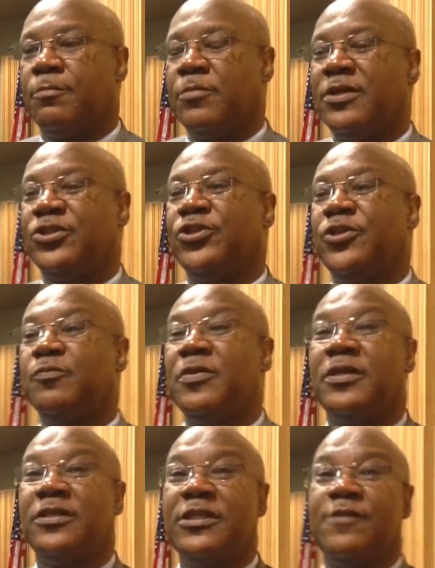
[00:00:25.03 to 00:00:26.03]
It should have
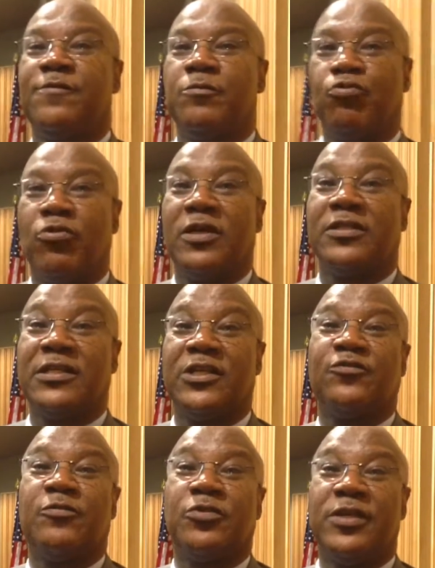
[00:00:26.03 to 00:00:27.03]
been a different
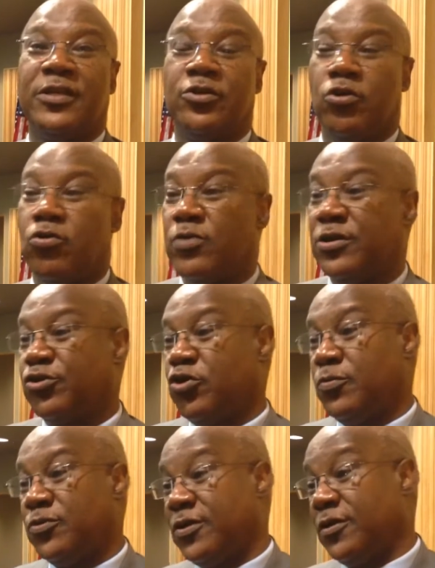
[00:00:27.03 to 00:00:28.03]
process from get-go in
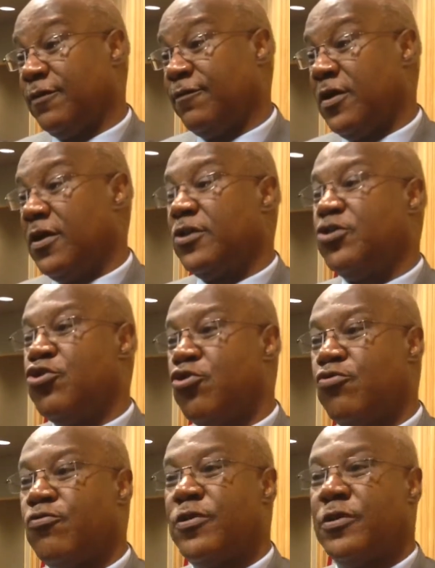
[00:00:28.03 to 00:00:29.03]
terms of
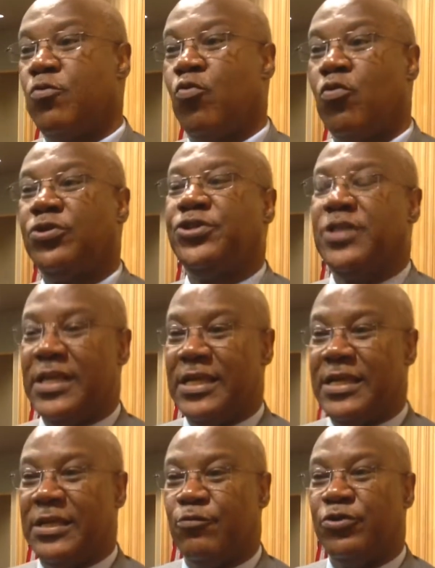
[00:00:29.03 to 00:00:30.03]
knowing what you
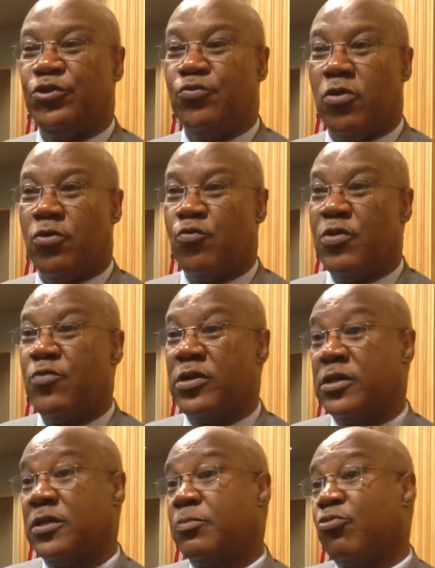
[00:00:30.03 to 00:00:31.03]
need and what you want. We went
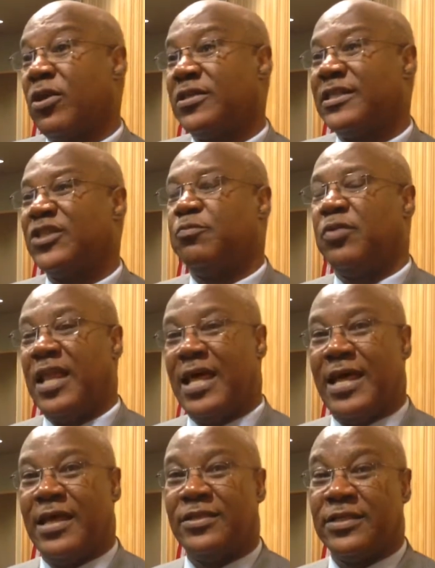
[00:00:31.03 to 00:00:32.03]
into the process
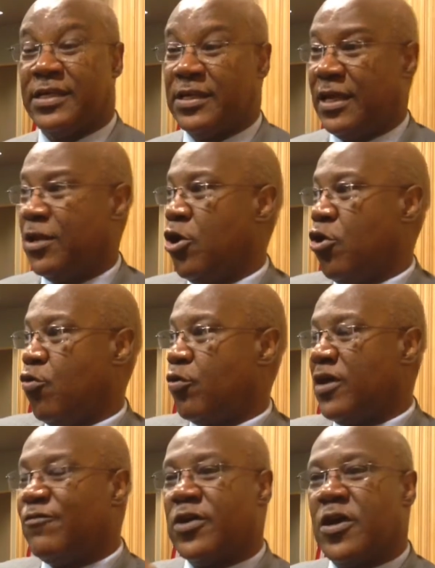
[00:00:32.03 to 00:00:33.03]
blind, saying that
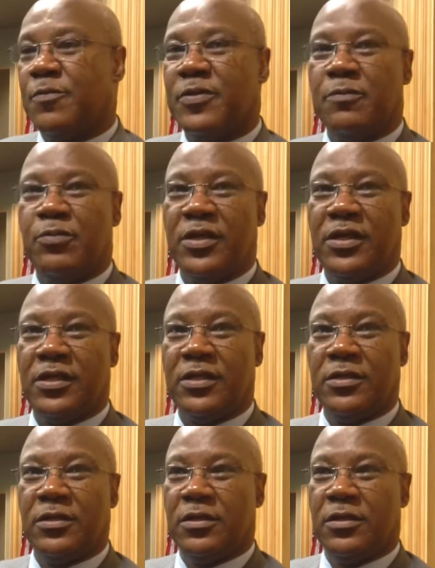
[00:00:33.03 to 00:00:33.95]
whatever company bid,